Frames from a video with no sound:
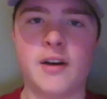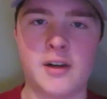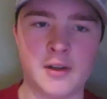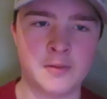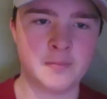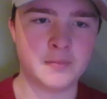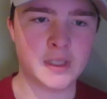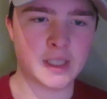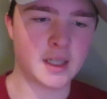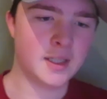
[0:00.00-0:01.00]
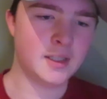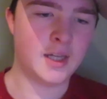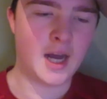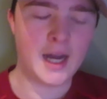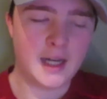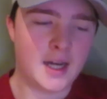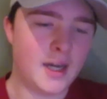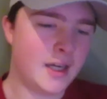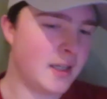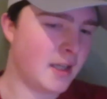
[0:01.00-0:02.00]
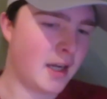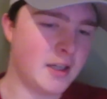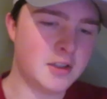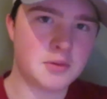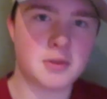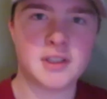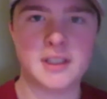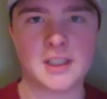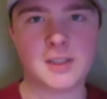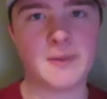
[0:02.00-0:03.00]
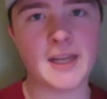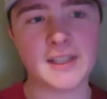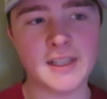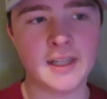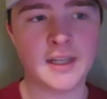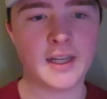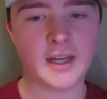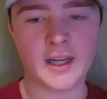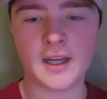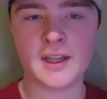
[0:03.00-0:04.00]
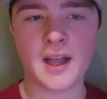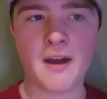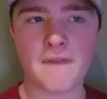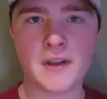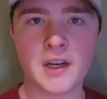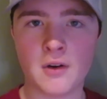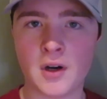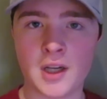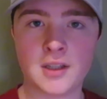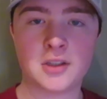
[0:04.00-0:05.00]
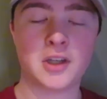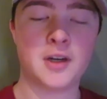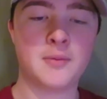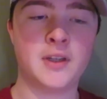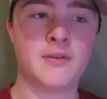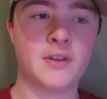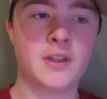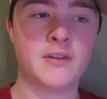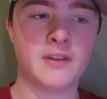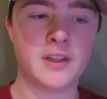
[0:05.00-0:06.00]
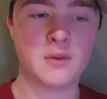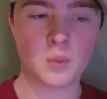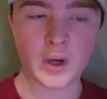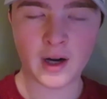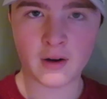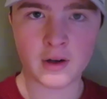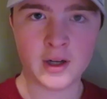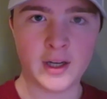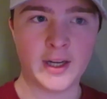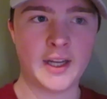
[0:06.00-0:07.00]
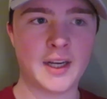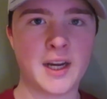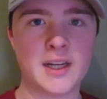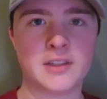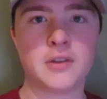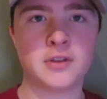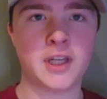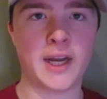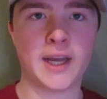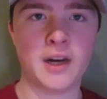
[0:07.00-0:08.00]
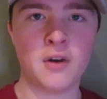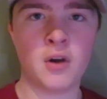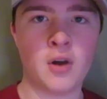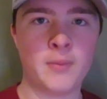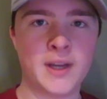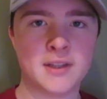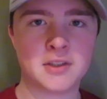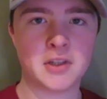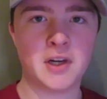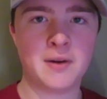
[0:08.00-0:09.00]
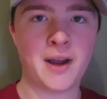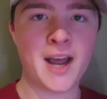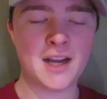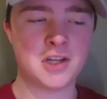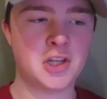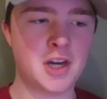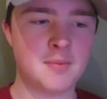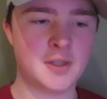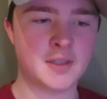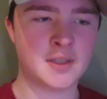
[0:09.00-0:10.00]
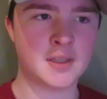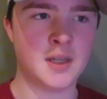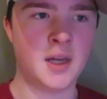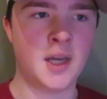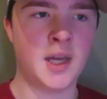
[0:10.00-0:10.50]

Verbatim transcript: um, because I, I just wasn't expecting it, and that video on Instagram did really really well. And guys, go check it out on my Instagram at Sheumas,